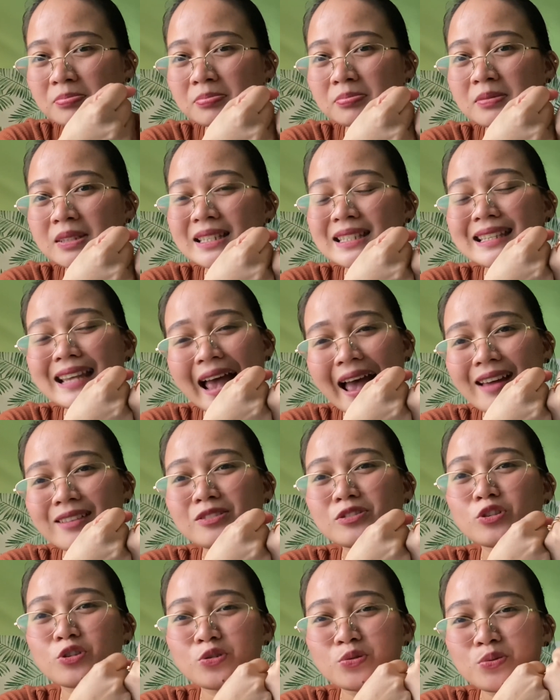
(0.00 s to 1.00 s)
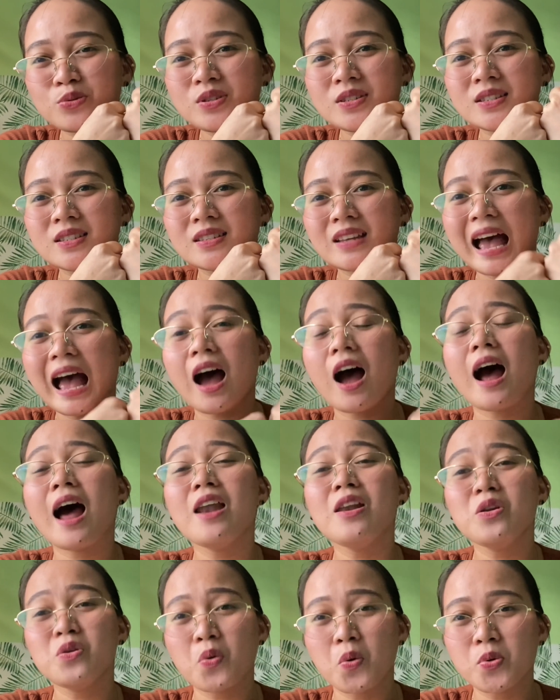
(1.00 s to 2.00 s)
sad news
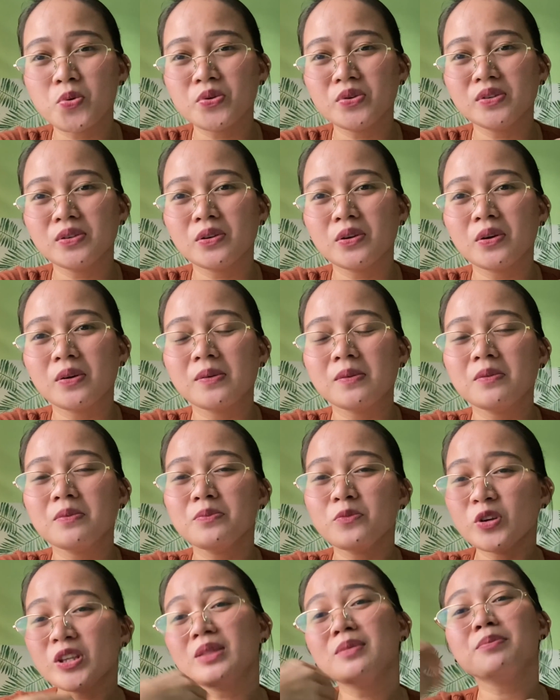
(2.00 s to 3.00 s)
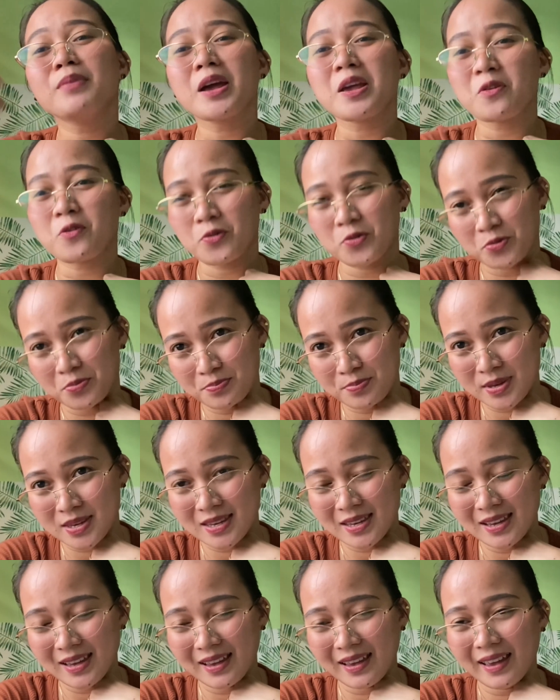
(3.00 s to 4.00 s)
alone with my OB,
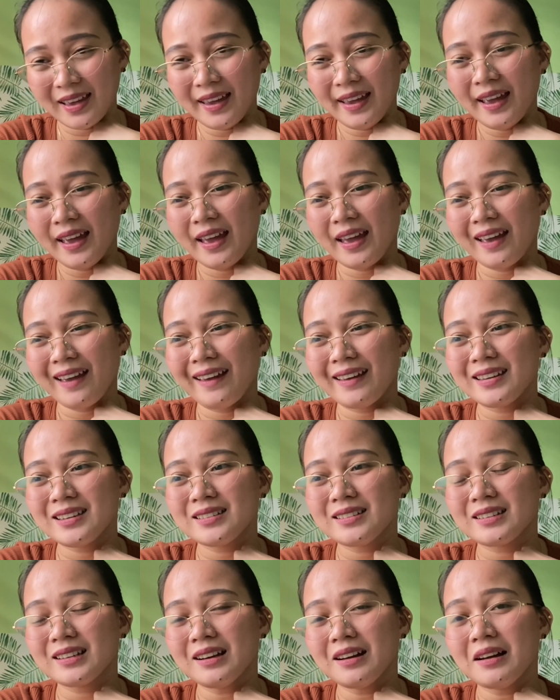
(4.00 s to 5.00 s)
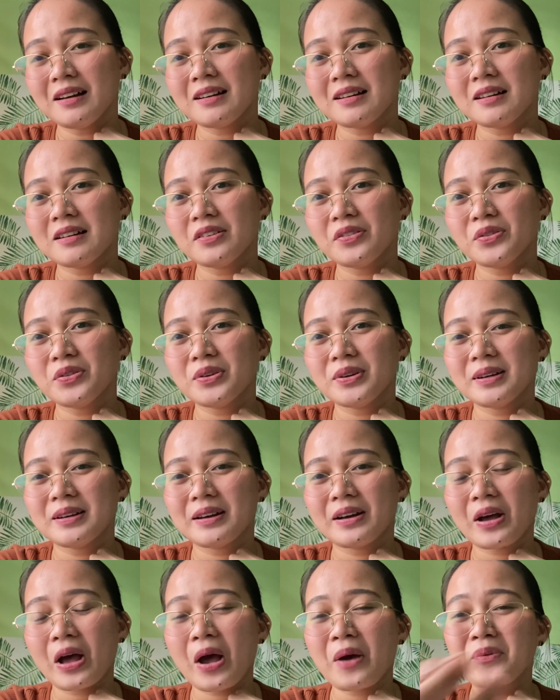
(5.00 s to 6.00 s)
and
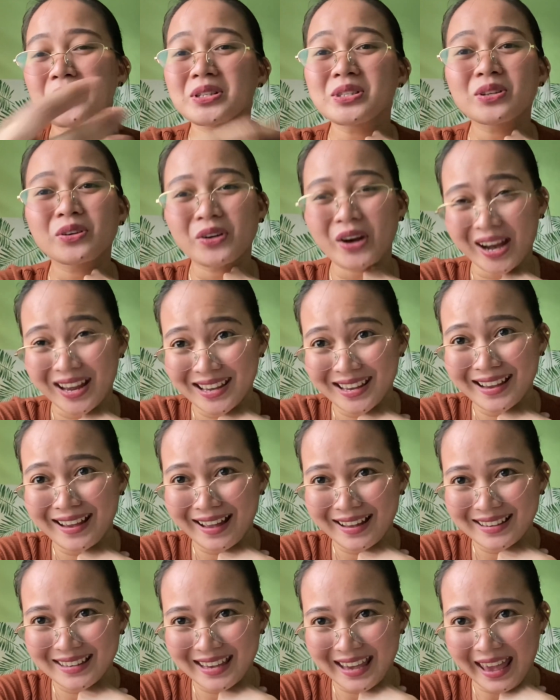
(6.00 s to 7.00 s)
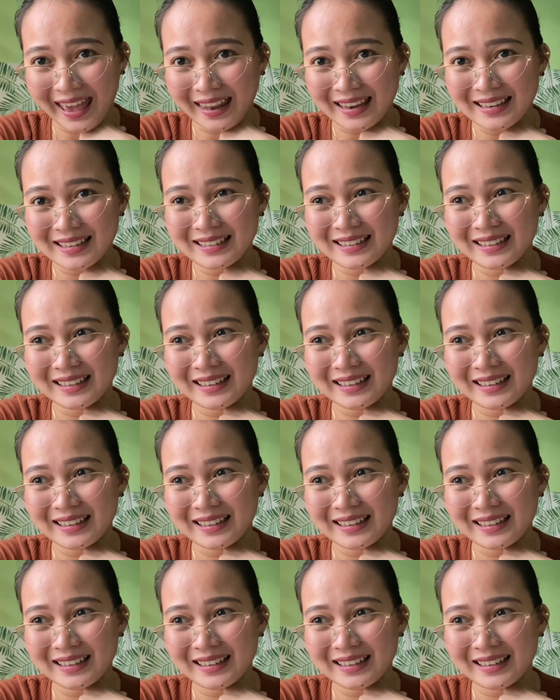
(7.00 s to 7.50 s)
I was crying again